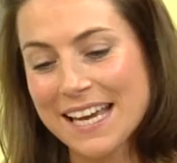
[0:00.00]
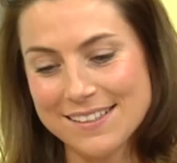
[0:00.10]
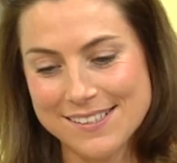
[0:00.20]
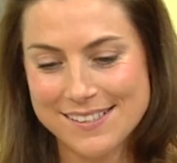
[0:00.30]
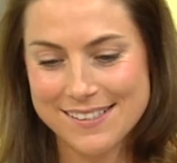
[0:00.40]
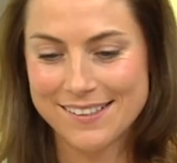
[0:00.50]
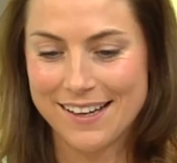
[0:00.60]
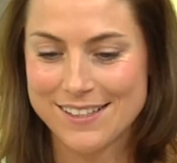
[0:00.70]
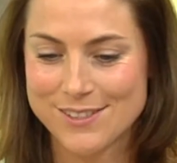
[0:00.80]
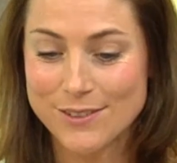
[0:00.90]
Yes,
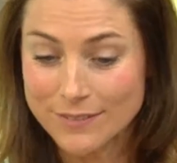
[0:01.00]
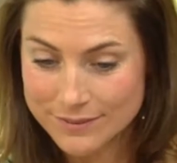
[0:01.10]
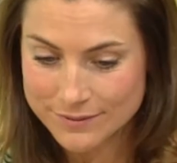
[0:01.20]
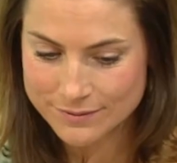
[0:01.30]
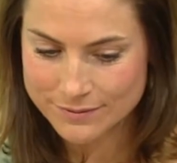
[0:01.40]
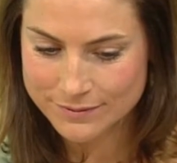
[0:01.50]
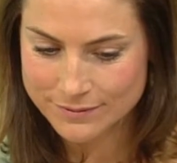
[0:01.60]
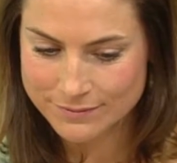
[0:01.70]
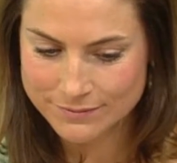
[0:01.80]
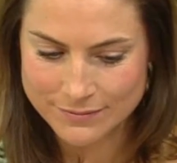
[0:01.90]
I do.
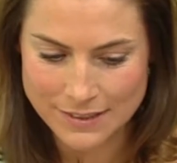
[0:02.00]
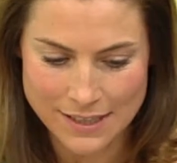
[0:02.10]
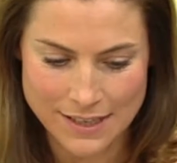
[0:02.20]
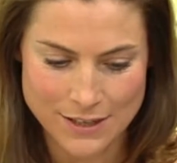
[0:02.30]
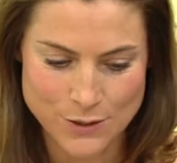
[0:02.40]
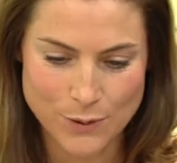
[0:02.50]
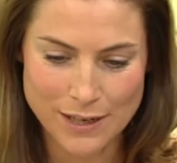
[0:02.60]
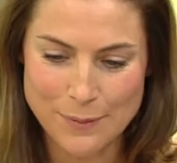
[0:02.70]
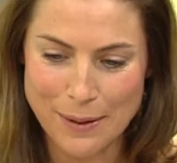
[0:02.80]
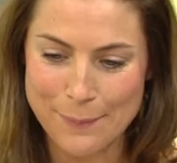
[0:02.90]

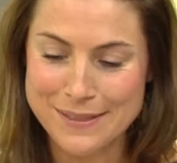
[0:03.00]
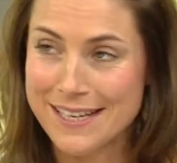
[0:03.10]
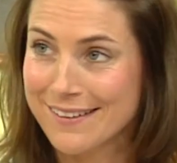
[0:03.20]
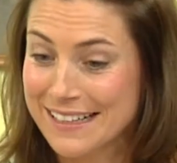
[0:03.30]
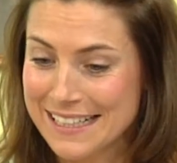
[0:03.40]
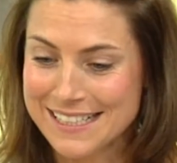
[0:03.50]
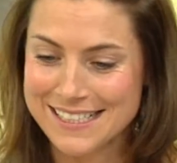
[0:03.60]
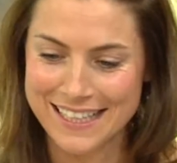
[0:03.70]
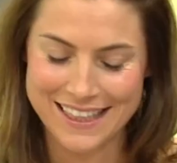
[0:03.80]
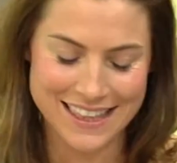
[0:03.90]
Talking about materialistic